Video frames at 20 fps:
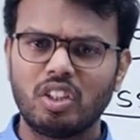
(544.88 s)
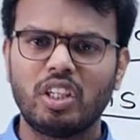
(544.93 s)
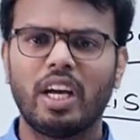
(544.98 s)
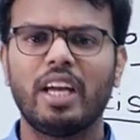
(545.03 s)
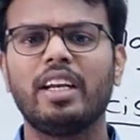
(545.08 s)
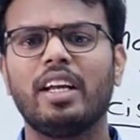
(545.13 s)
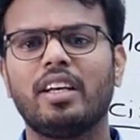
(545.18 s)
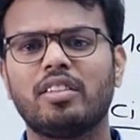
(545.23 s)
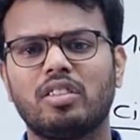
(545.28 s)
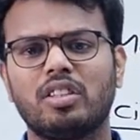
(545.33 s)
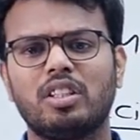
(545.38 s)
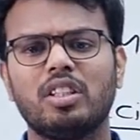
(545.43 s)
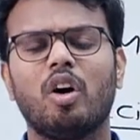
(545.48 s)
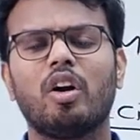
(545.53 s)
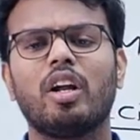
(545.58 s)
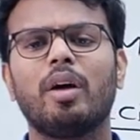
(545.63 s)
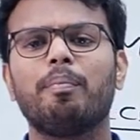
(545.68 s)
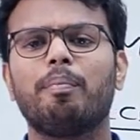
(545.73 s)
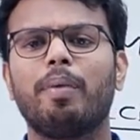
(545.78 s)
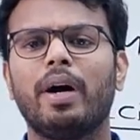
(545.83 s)
dynasty
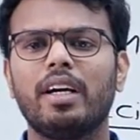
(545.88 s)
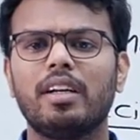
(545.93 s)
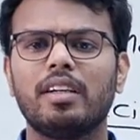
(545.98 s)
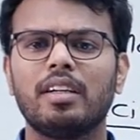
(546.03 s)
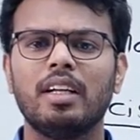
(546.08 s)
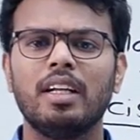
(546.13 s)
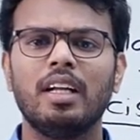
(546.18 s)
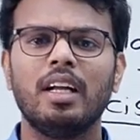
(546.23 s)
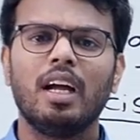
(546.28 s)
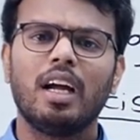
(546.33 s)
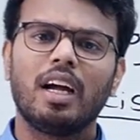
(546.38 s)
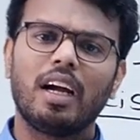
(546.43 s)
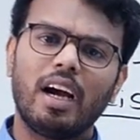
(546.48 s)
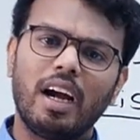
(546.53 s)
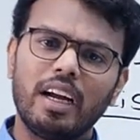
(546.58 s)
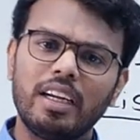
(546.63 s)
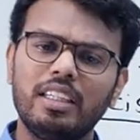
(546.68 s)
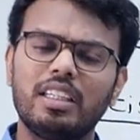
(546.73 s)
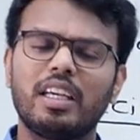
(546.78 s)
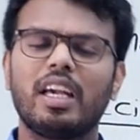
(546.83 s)
or empire,
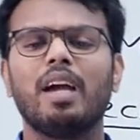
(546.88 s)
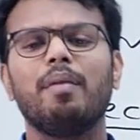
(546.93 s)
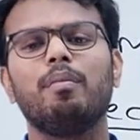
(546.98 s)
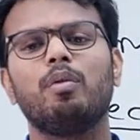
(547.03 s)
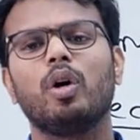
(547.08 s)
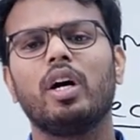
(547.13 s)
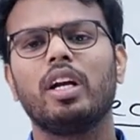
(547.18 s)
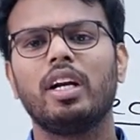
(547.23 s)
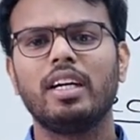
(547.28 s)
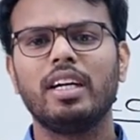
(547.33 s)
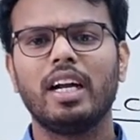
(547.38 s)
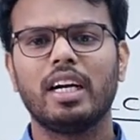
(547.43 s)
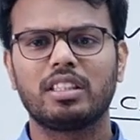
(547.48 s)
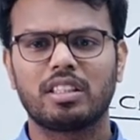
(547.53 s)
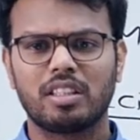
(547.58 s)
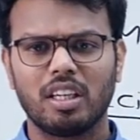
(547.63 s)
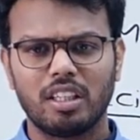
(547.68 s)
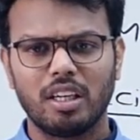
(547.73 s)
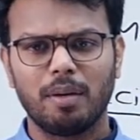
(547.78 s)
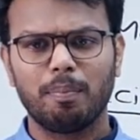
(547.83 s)
it came to an end at
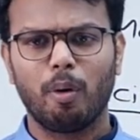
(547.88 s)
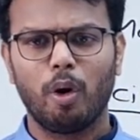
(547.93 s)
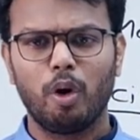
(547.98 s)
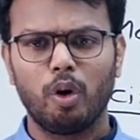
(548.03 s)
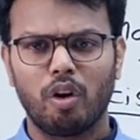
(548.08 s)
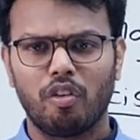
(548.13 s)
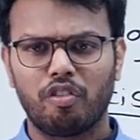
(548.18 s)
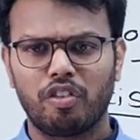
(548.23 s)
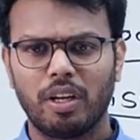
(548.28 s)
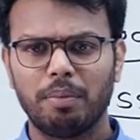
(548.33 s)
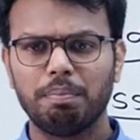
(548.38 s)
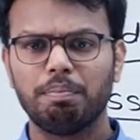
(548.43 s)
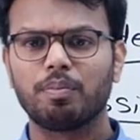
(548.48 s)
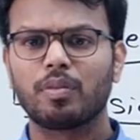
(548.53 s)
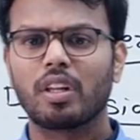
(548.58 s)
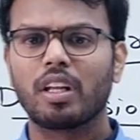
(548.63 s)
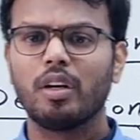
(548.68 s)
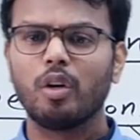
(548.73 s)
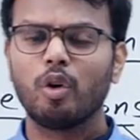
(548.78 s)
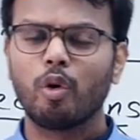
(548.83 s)
certain point of time.
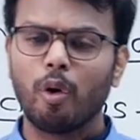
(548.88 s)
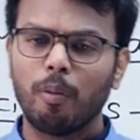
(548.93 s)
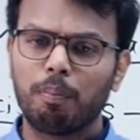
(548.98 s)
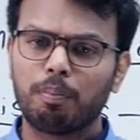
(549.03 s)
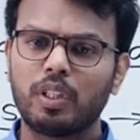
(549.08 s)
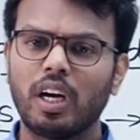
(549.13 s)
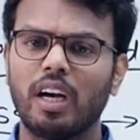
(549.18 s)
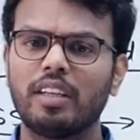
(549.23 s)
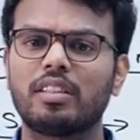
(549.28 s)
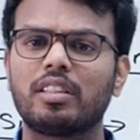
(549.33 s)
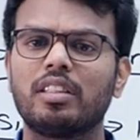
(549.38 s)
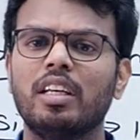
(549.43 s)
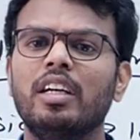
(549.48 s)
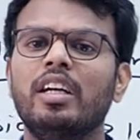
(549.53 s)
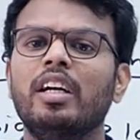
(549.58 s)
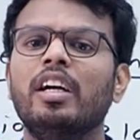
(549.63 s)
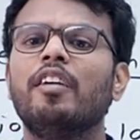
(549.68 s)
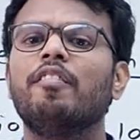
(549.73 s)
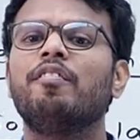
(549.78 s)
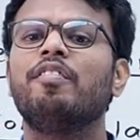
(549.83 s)
Guptas,
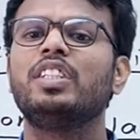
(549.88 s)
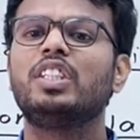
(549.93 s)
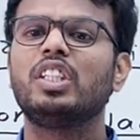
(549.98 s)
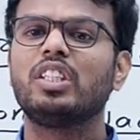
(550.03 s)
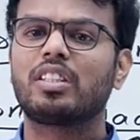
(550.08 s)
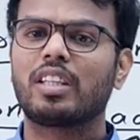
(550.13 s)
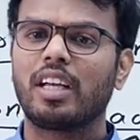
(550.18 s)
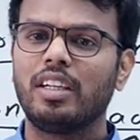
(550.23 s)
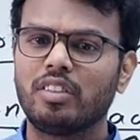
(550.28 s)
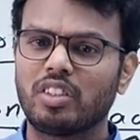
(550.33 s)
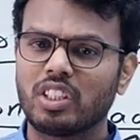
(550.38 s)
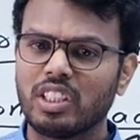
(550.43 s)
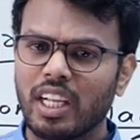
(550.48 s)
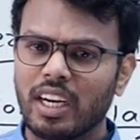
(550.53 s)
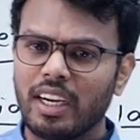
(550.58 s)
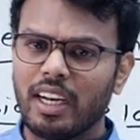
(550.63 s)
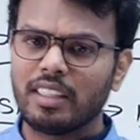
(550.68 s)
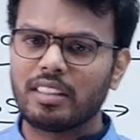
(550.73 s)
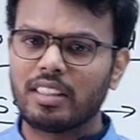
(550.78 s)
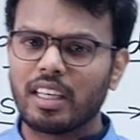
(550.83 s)
which is
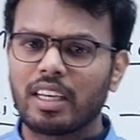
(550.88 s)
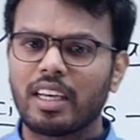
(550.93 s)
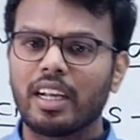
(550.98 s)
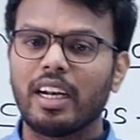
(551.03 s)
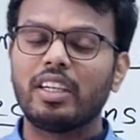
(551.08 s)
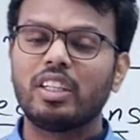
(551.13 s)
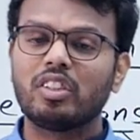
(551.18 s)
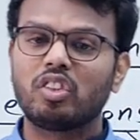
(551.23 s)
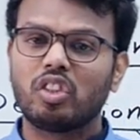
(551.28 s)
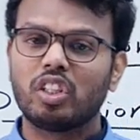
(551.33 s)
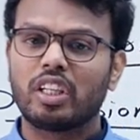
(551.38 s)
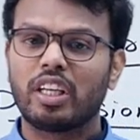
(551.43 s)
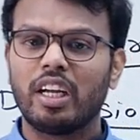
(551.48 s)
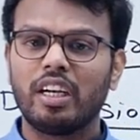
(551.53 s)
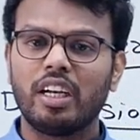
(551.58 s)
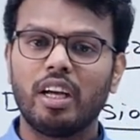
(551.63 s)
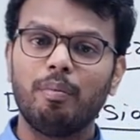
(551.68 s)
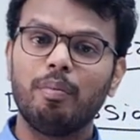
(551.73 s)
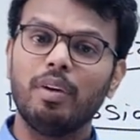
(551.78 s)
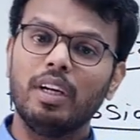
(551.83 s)
considered as the greatest
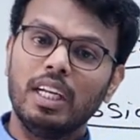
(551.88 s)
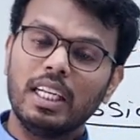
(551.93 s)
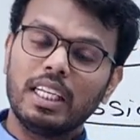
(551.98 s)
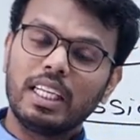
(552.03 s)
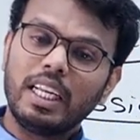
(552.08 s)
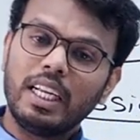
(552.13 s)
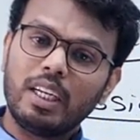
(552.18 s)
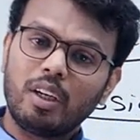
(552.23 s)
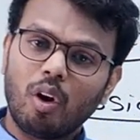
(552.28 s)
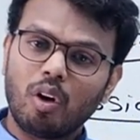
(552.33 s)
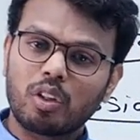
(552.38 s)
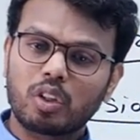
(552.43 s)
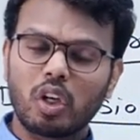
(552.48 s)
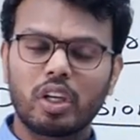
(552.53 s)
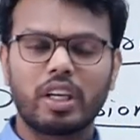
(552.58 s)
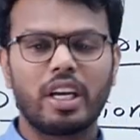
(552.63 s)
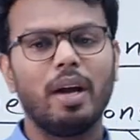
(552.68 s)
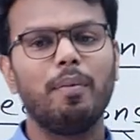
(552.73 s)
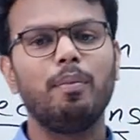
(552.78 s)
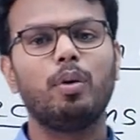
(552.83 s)
kingdom, it
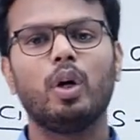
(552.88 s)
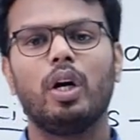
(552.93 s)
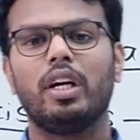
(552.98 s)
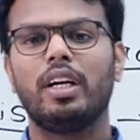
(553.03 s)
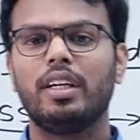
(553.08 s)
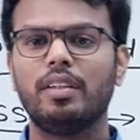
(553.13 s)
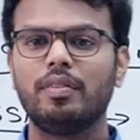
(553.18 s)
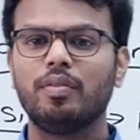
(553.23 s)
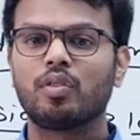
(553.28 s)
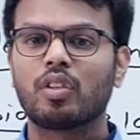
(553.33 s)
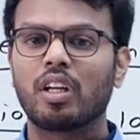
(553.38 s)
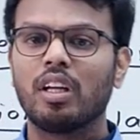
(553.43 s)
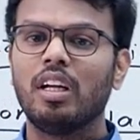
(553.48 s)
also came to an end.